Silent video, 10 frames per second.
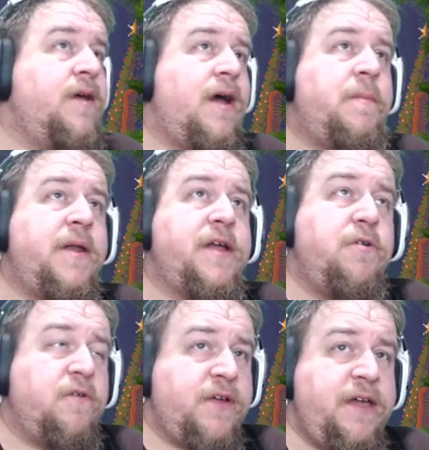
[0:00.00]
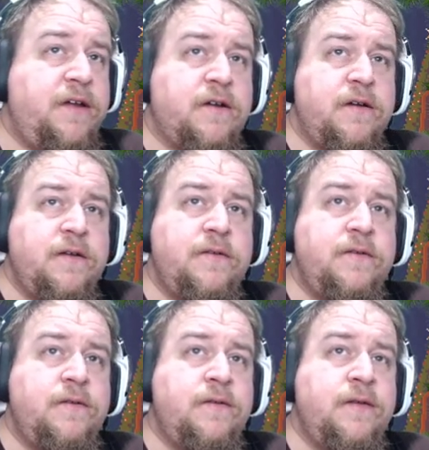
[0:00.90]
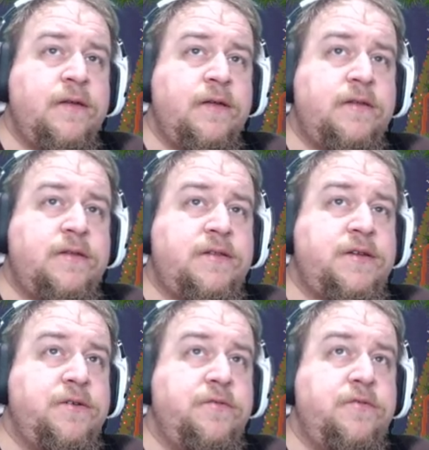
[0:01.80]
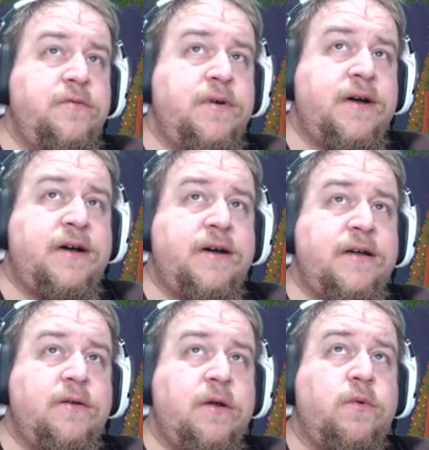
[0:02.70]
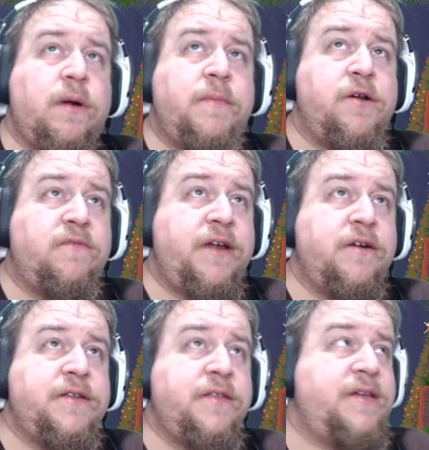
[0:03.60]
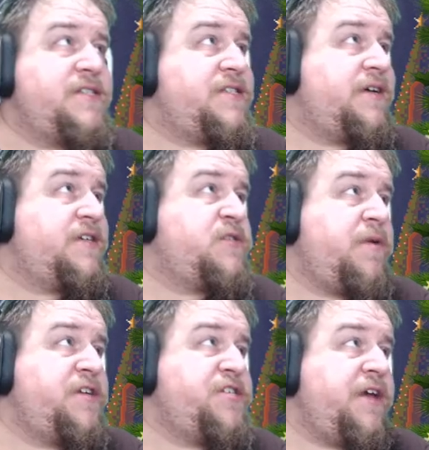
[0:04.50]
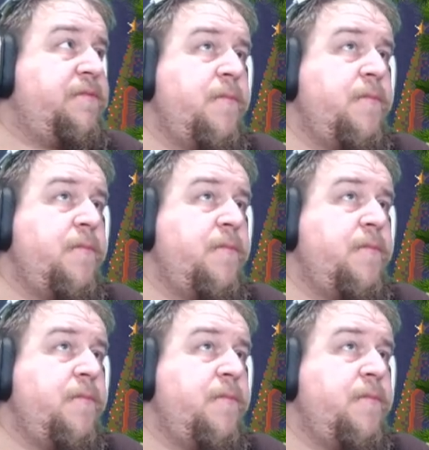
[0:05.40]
I'm going to go over here to this spreadsheet.